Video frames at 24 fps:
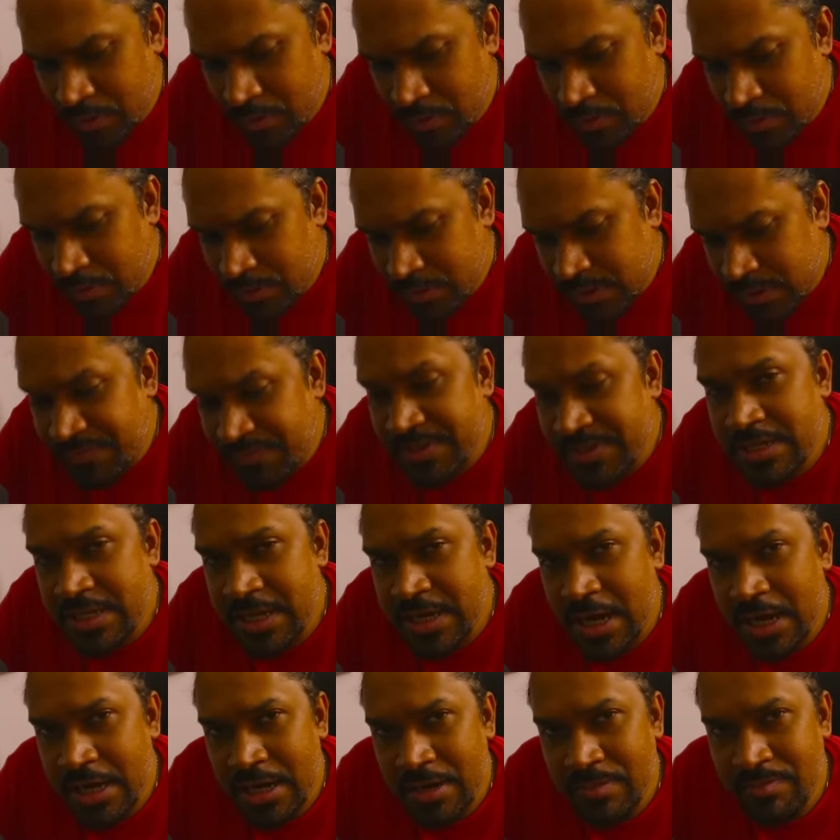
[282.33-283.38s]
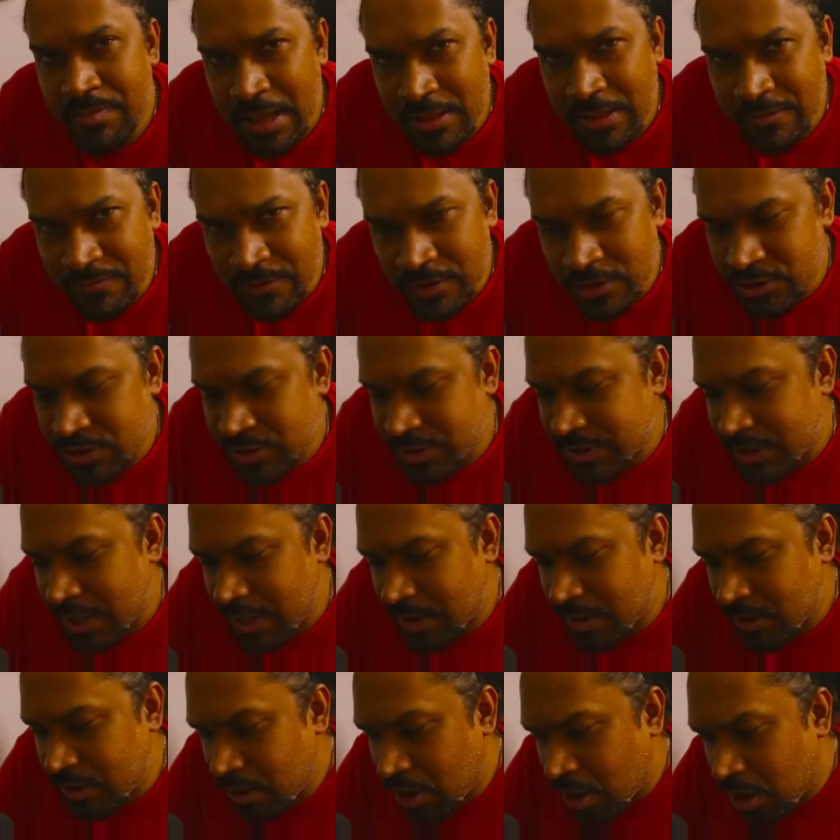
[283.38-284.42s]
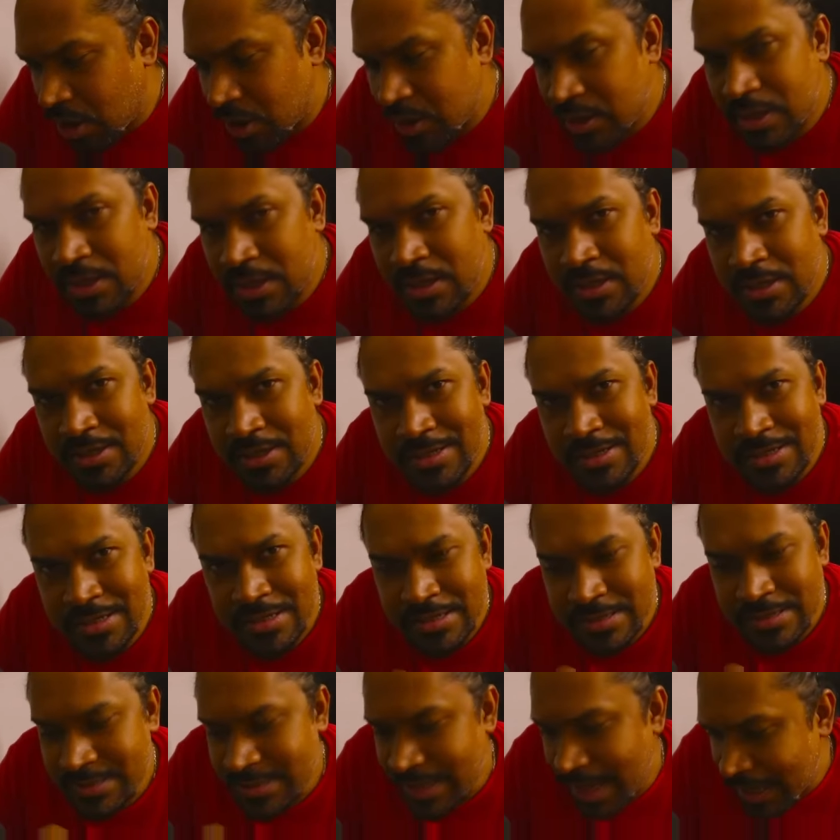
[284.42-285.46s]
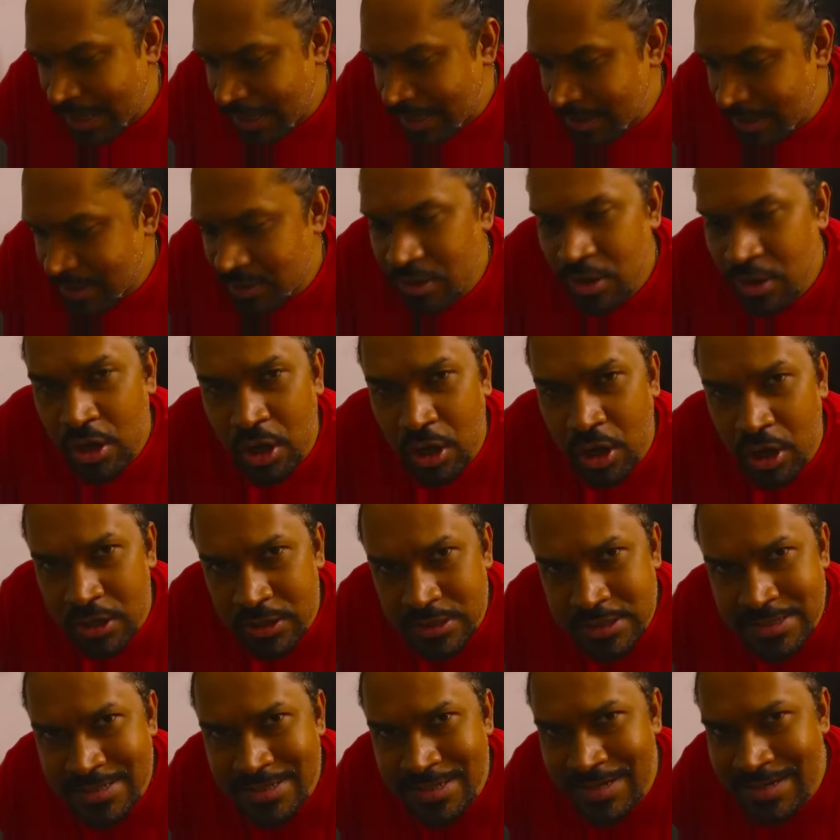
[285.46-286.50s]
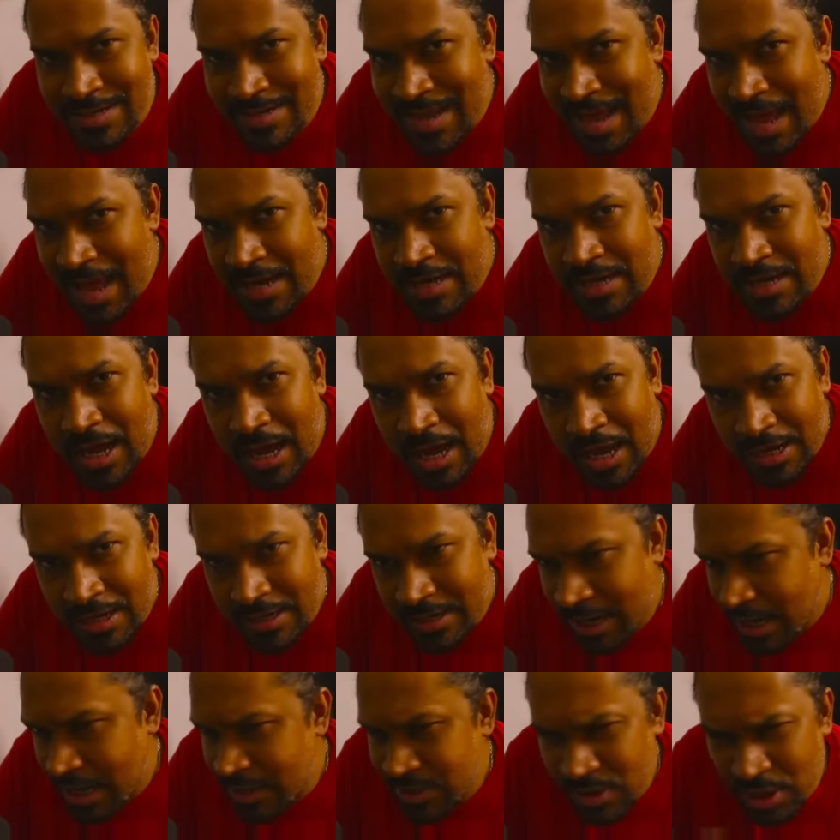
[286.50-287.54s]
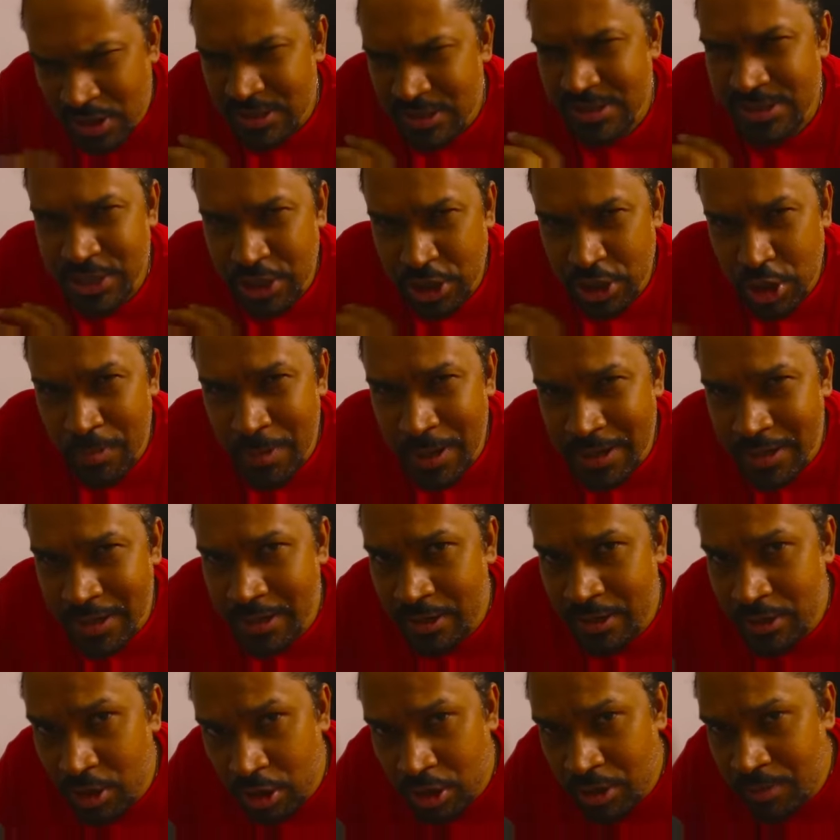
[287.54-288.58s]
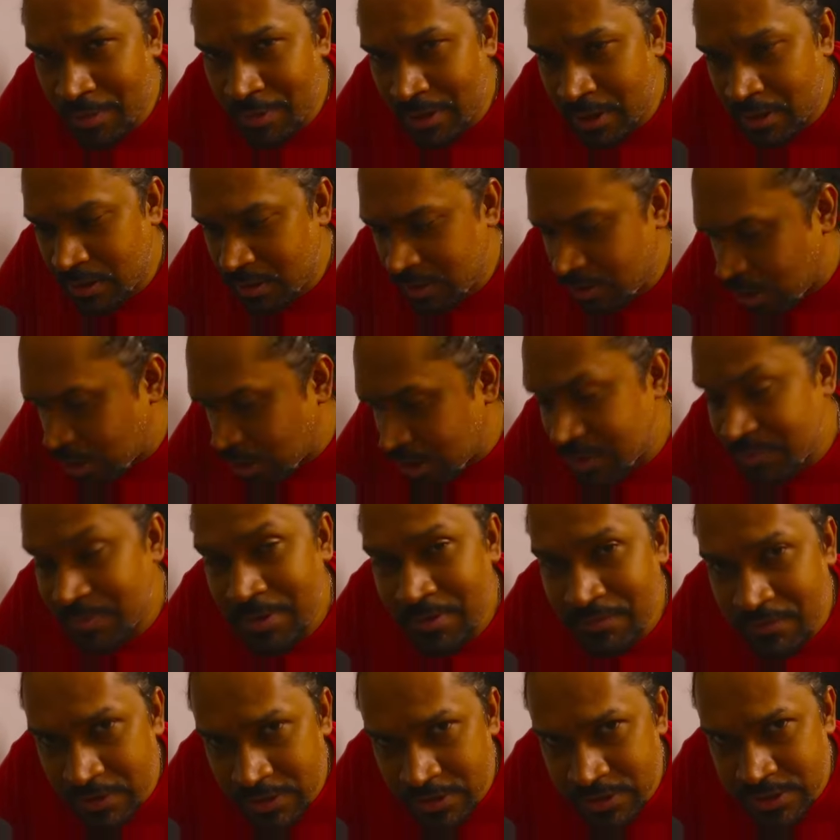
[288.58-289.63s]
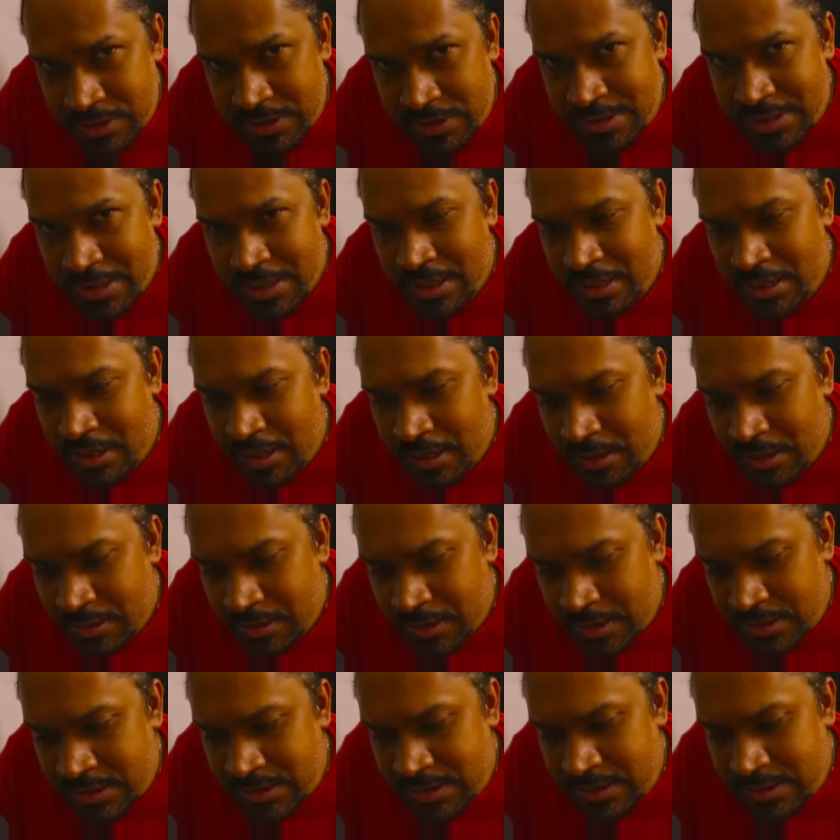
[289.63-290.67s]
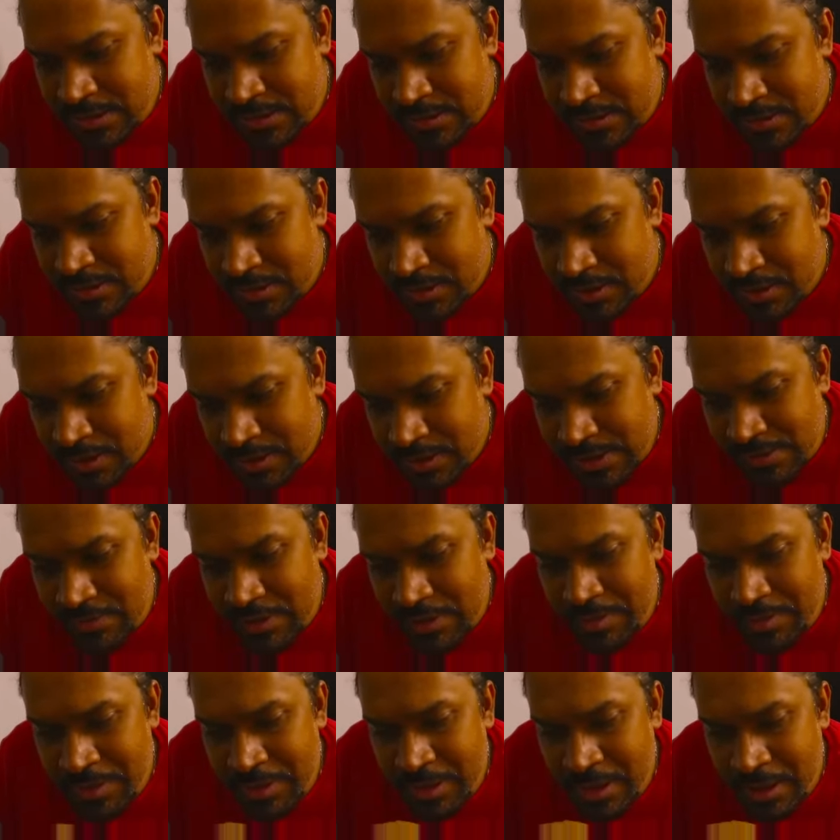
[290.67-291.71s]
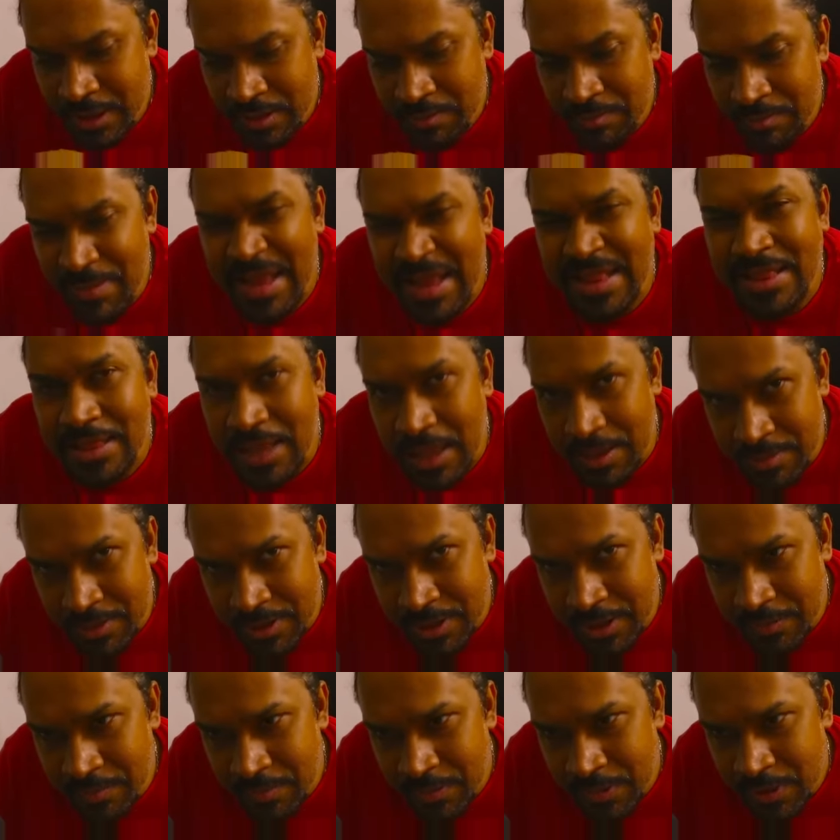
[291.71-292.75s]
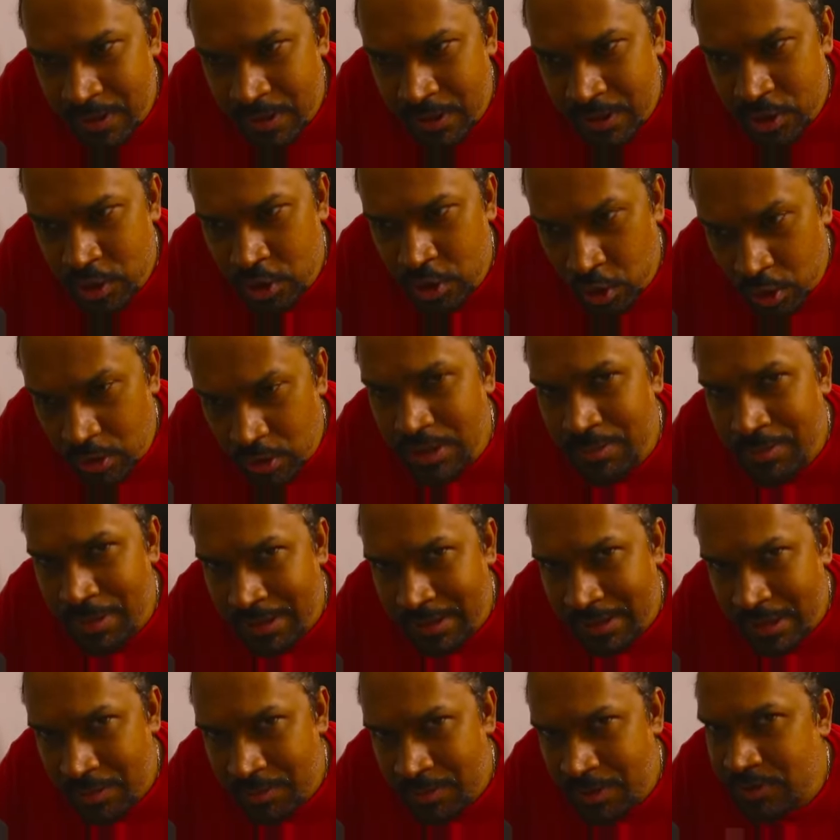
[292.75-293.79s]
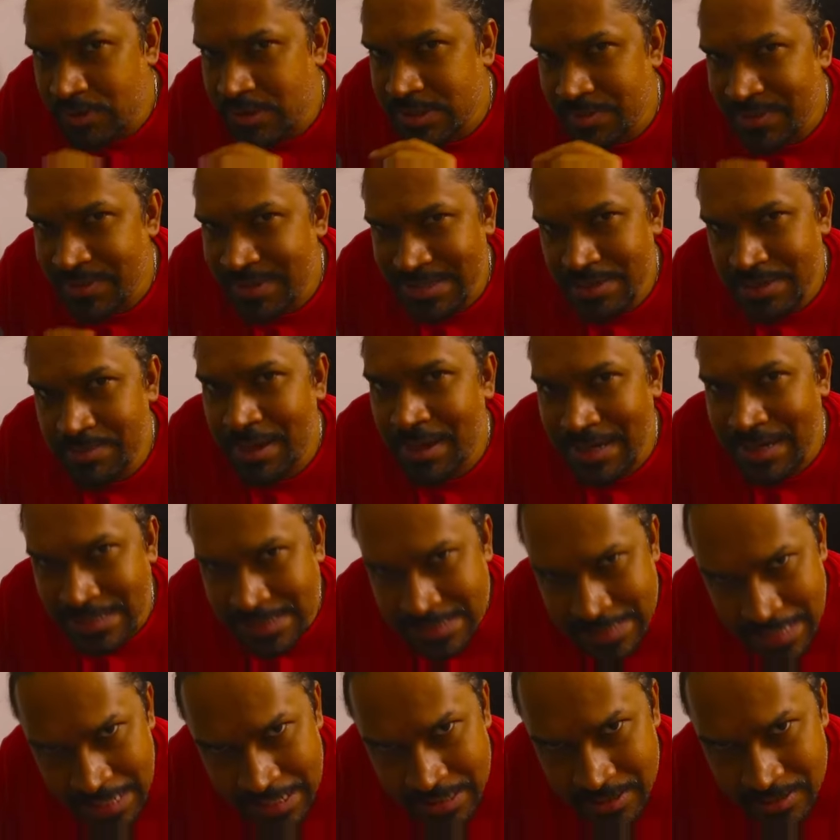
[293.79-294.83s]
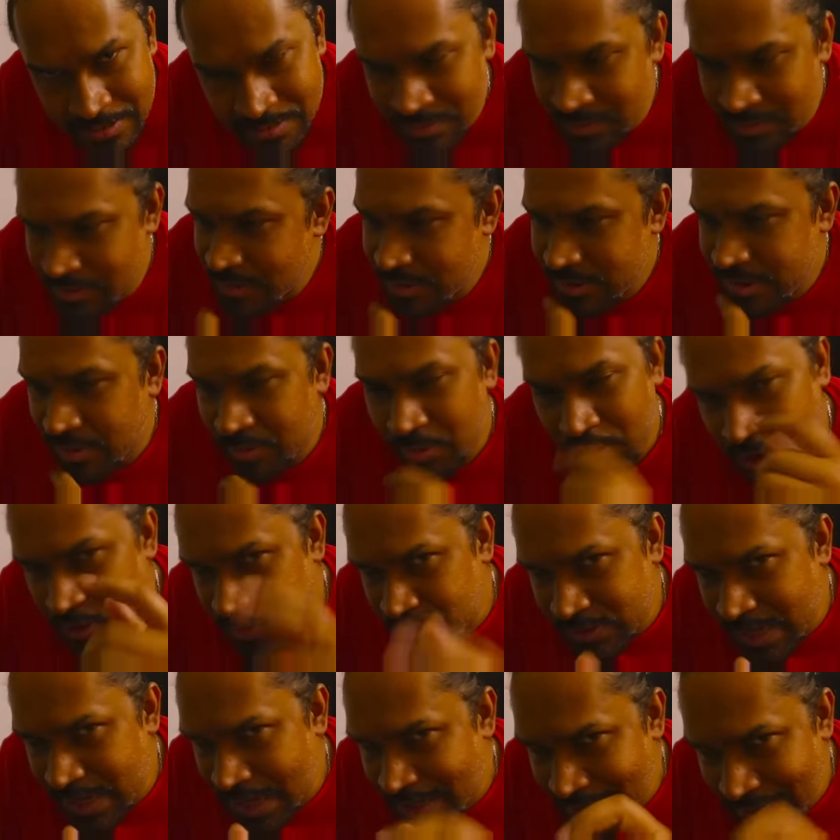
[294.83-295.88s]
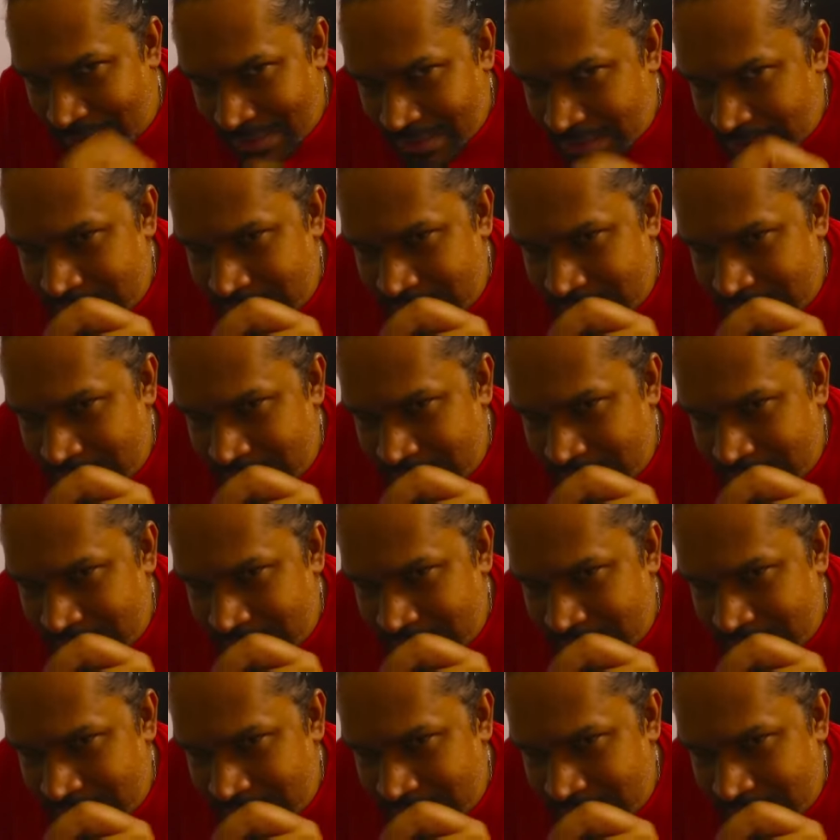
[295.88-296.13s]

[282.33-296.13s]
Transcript: sophisticated math functions like log, sine, cos, tan, arctan, all these trigonometric and logarithmic functions. This is available in a math library. To load the math library, you say BC minus L. So I'm going to use that in this